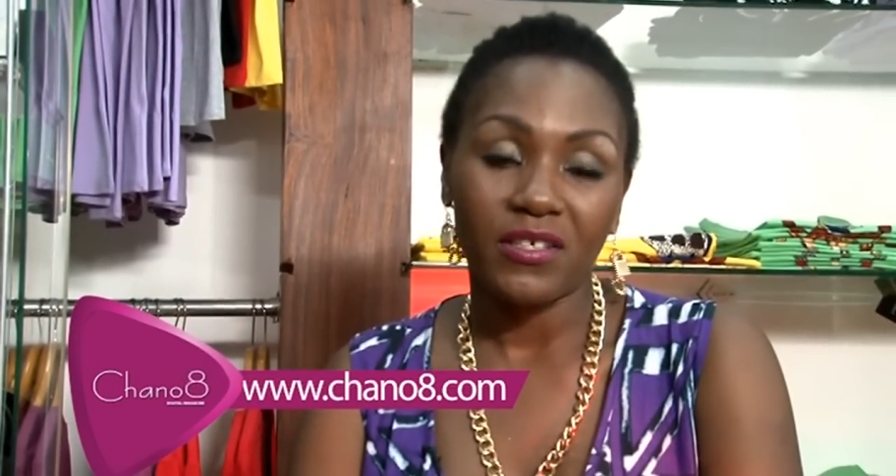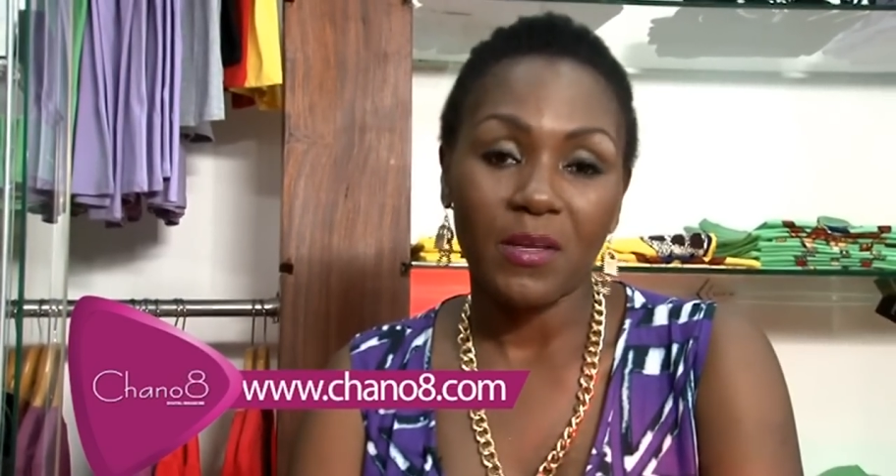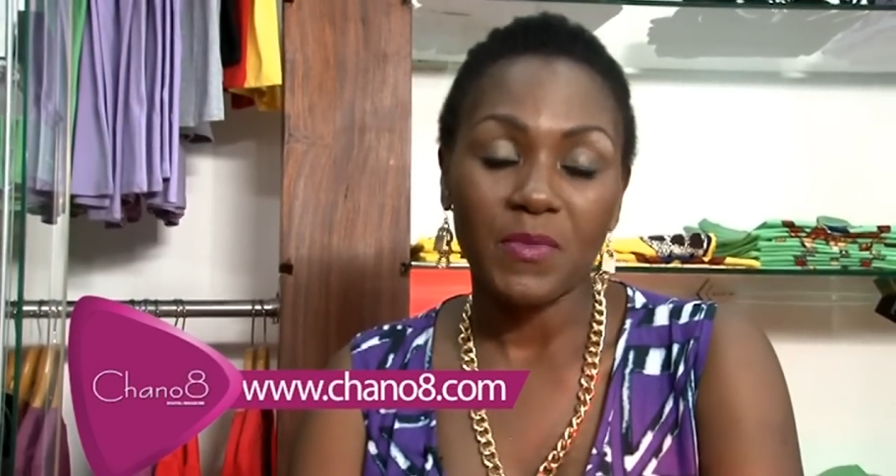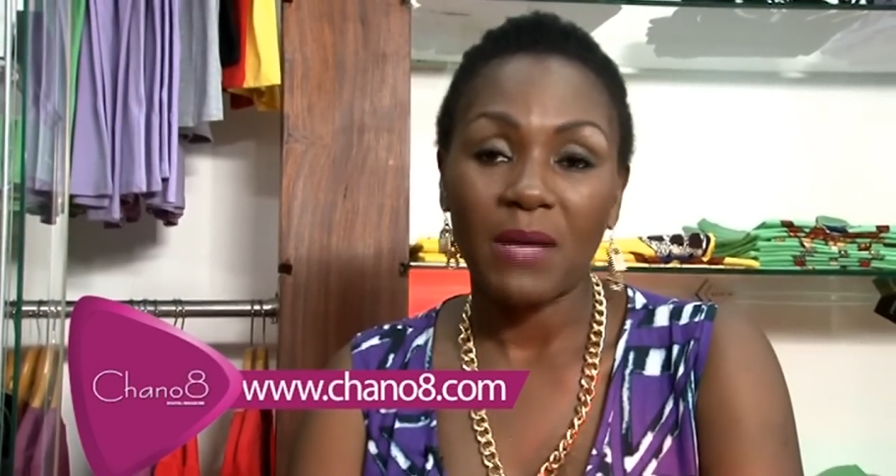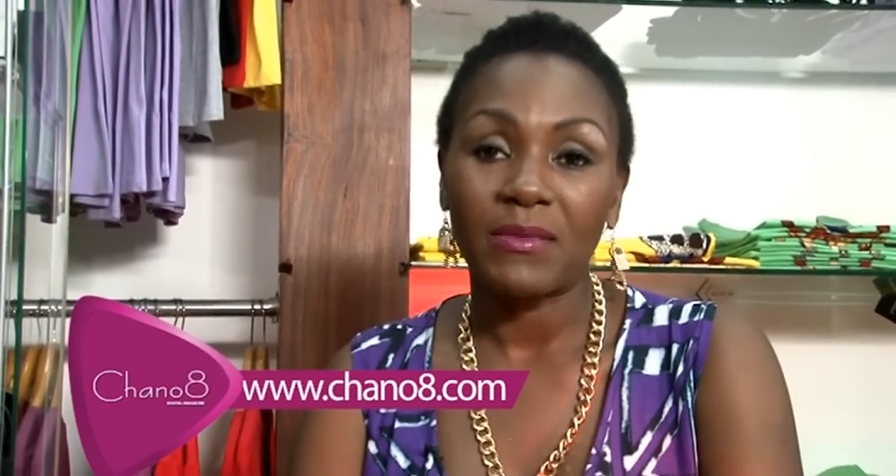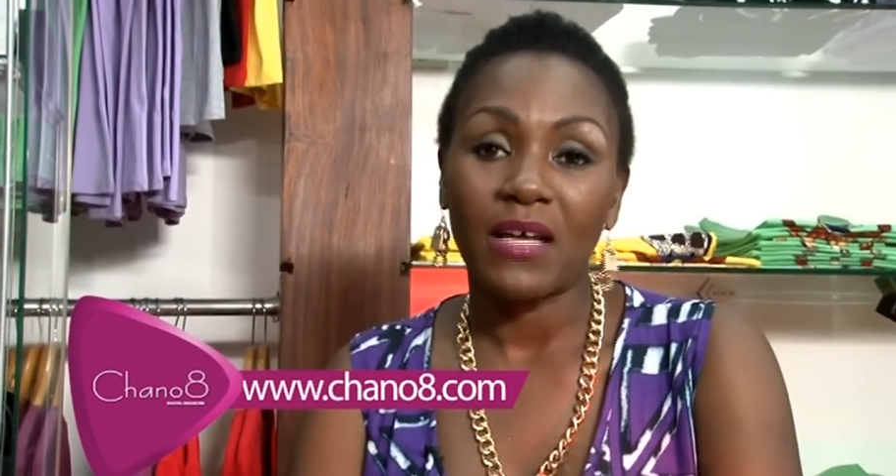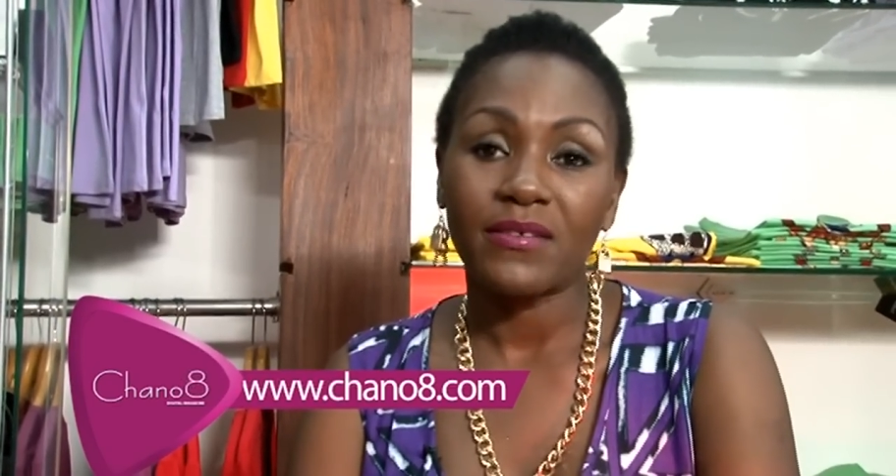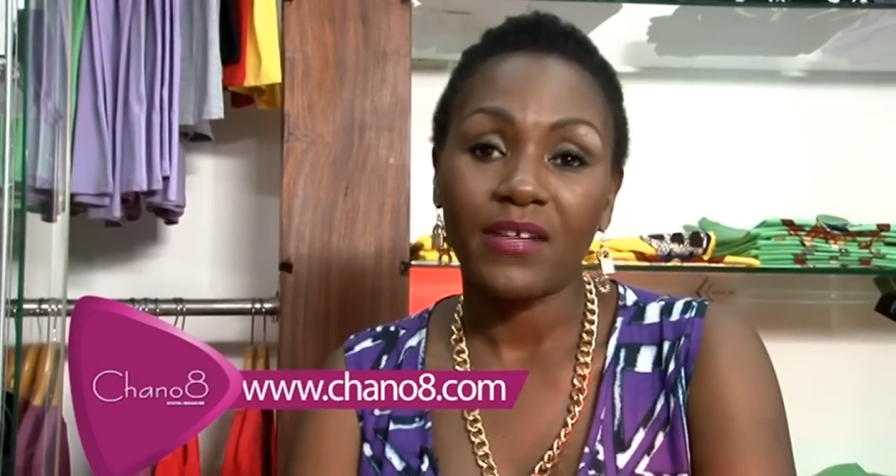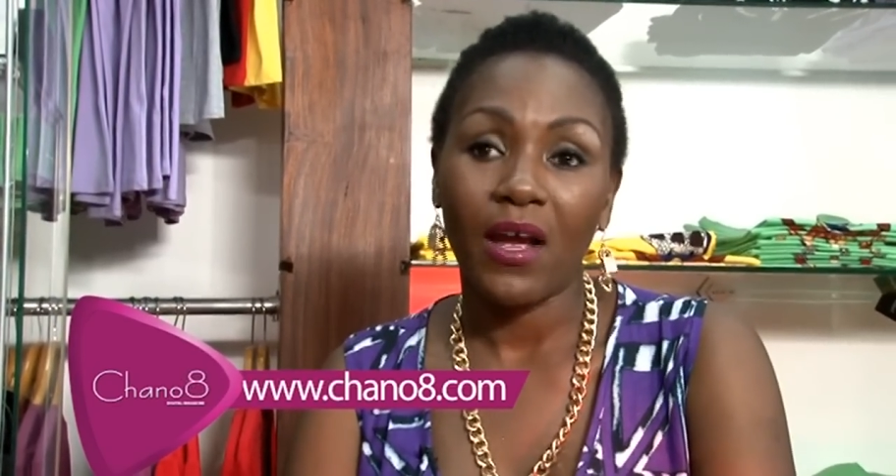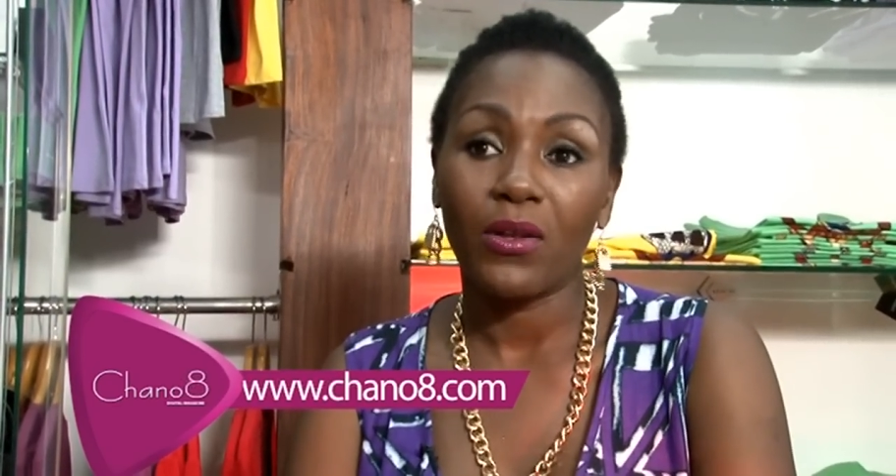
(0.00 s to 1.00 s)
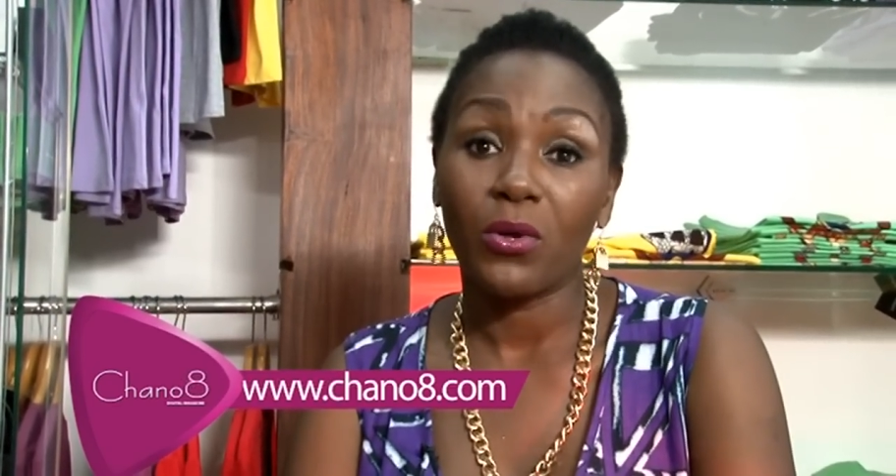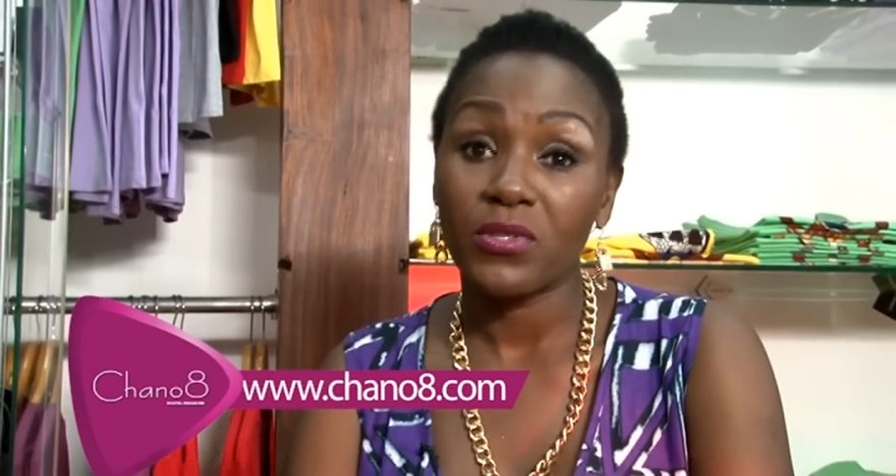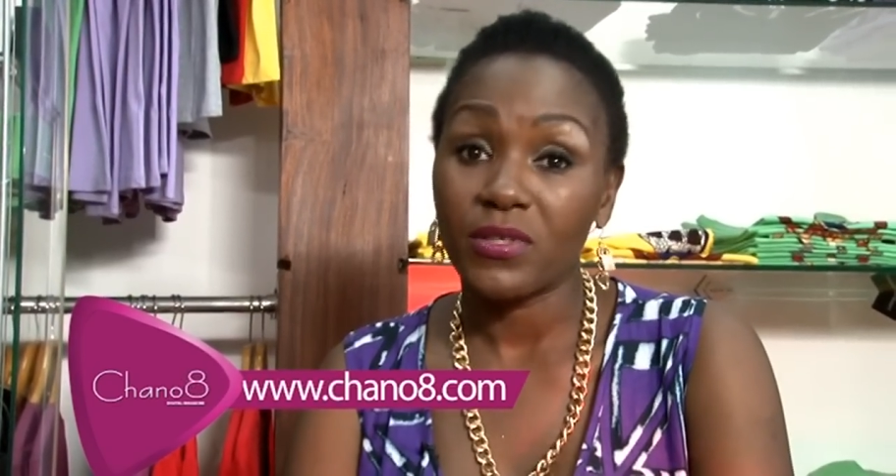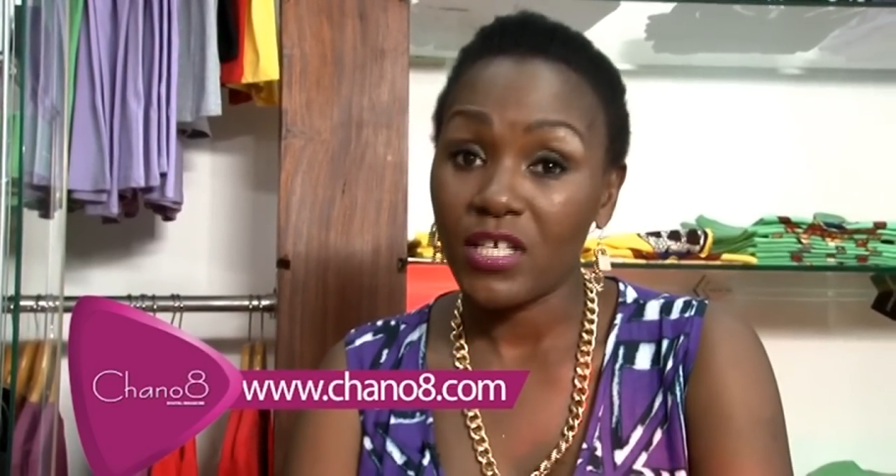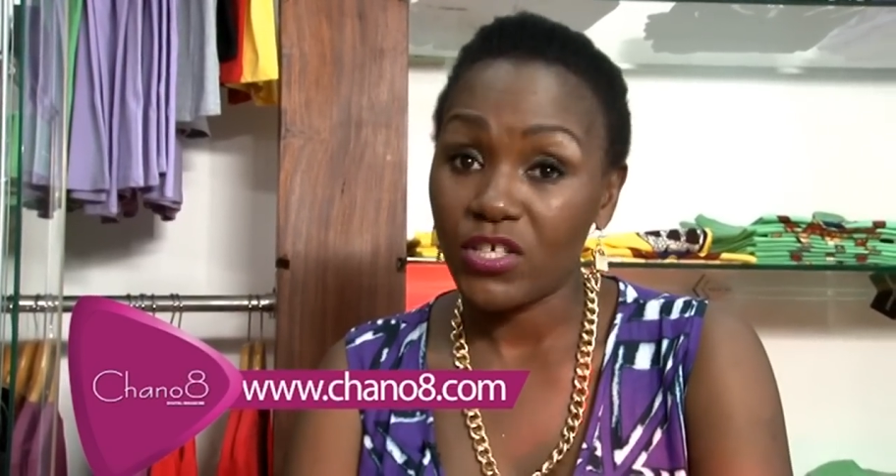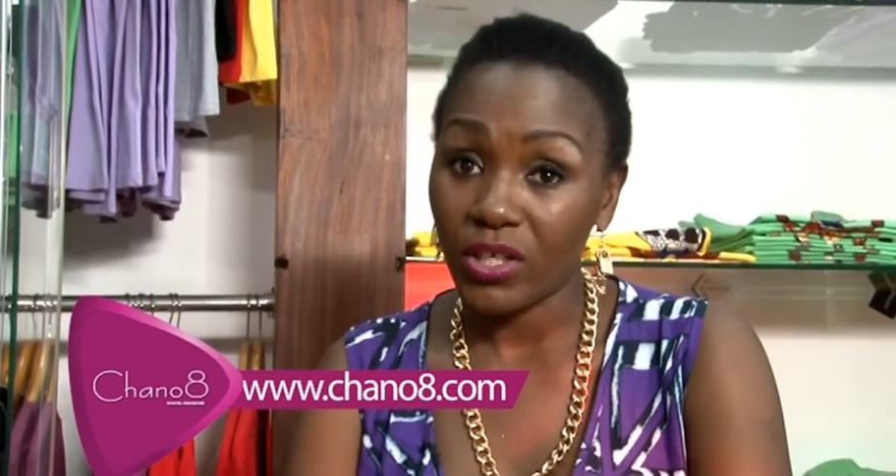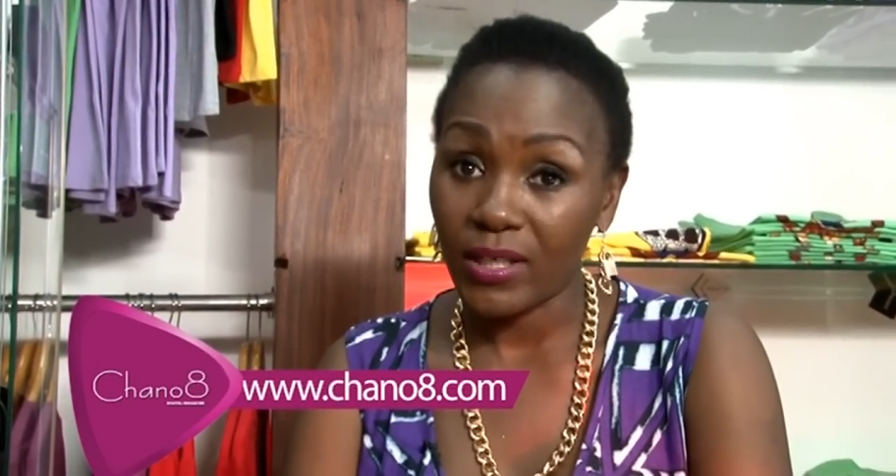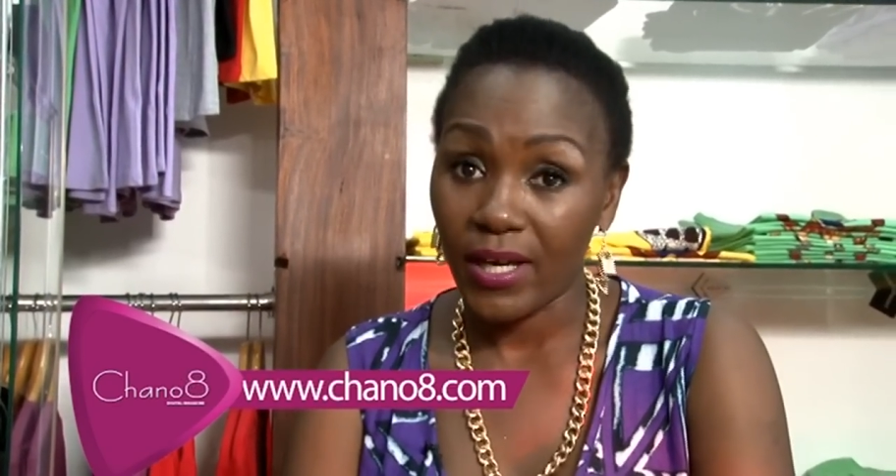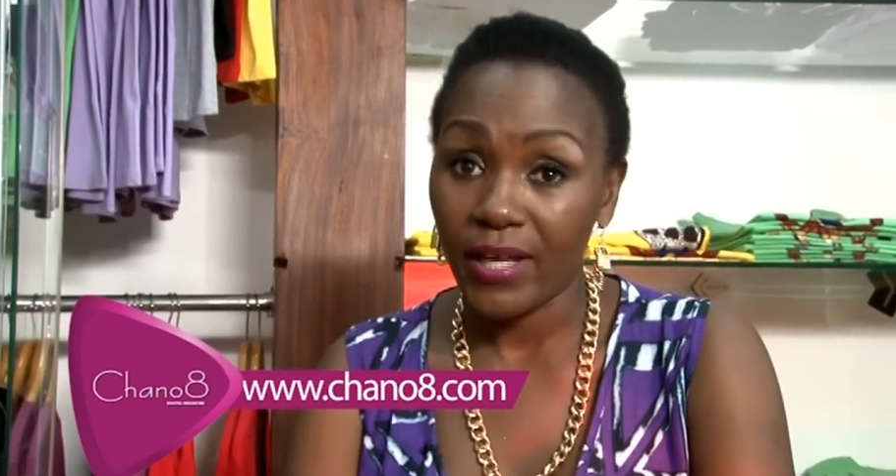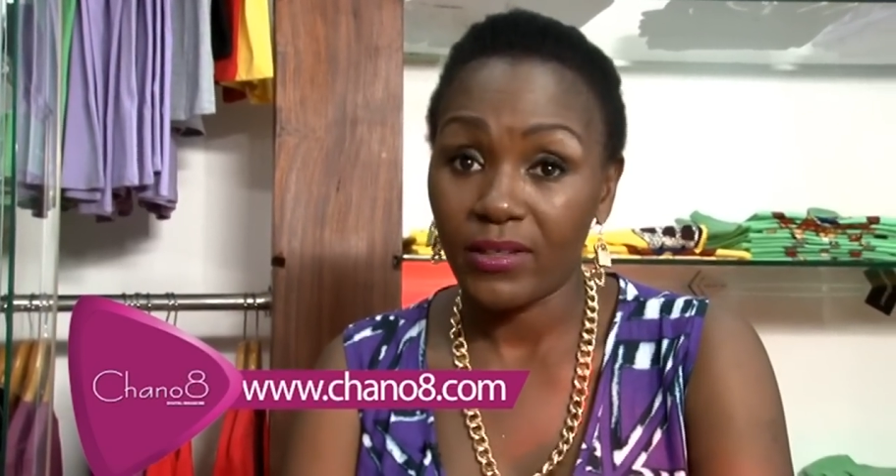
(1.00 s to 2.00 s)
sometime last year, I launched a
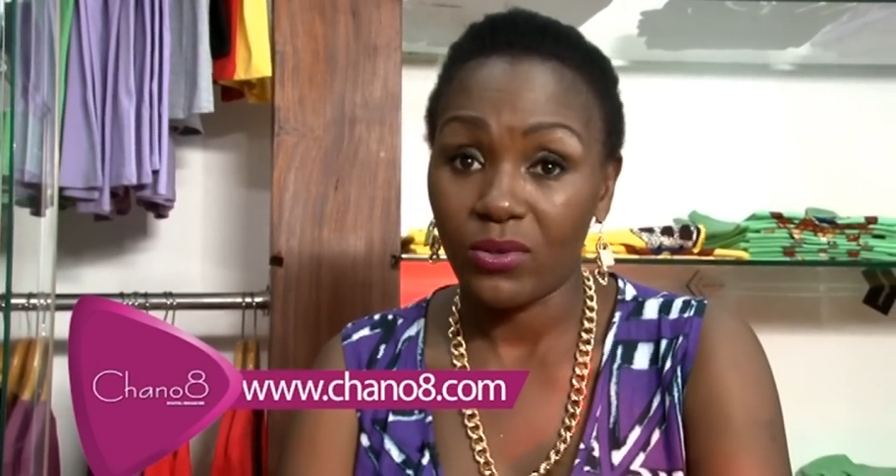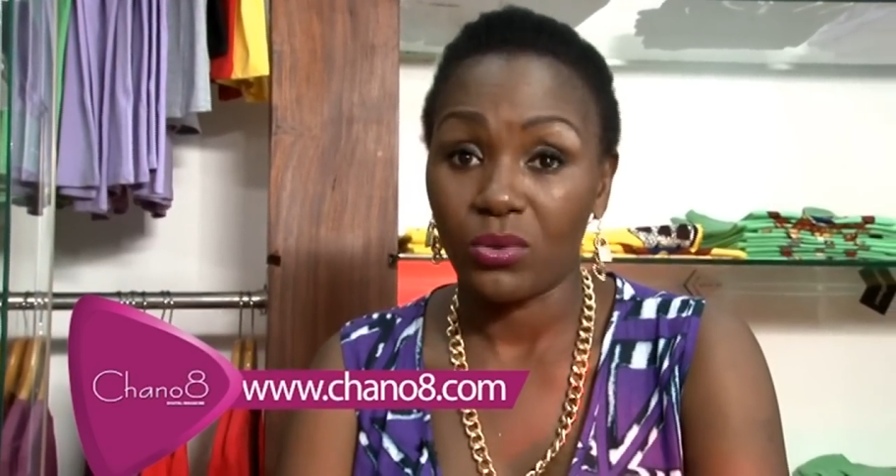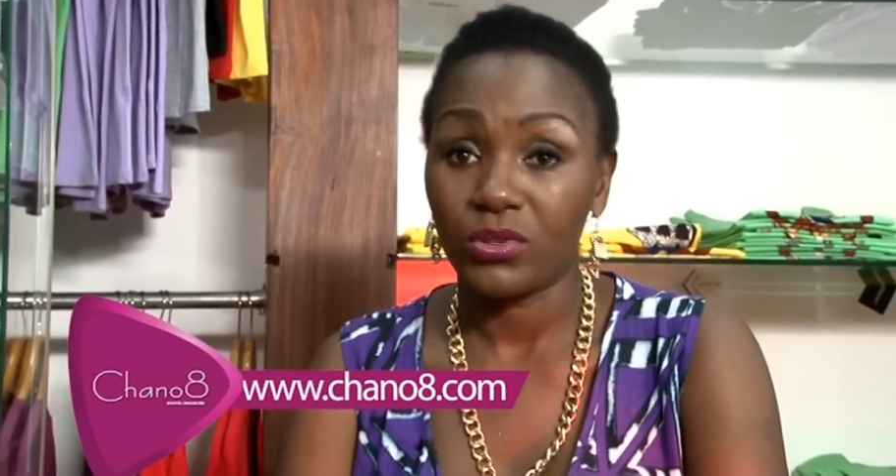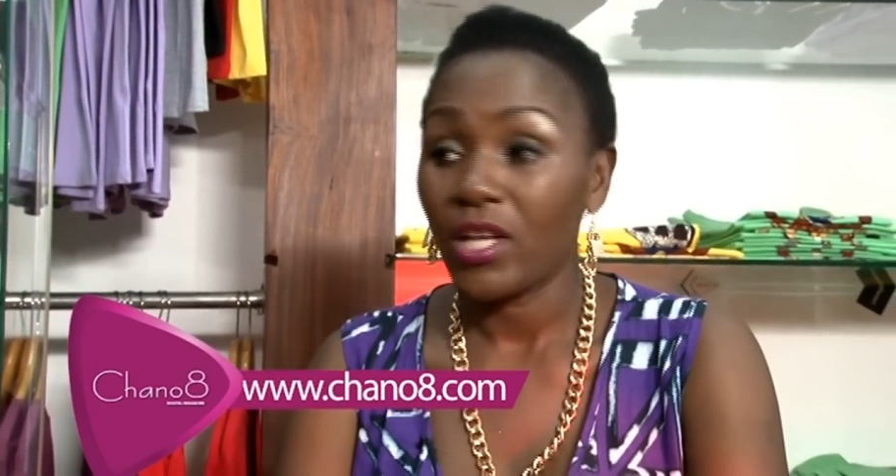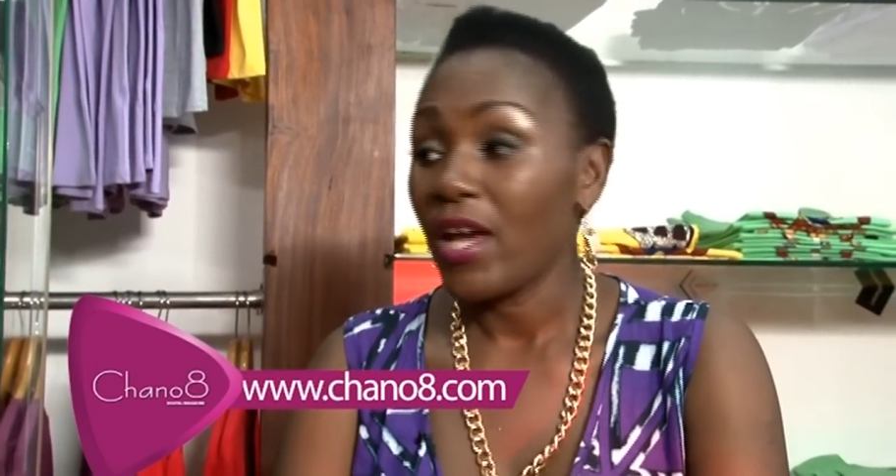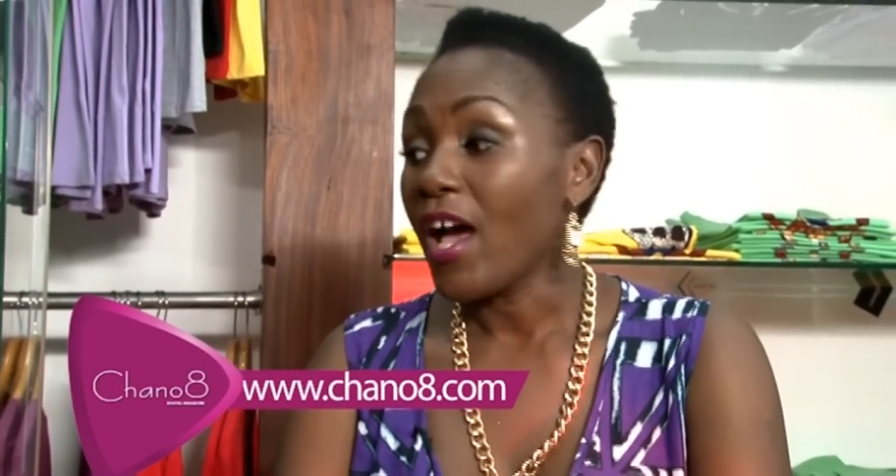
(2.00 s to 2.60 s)
t-shirt line called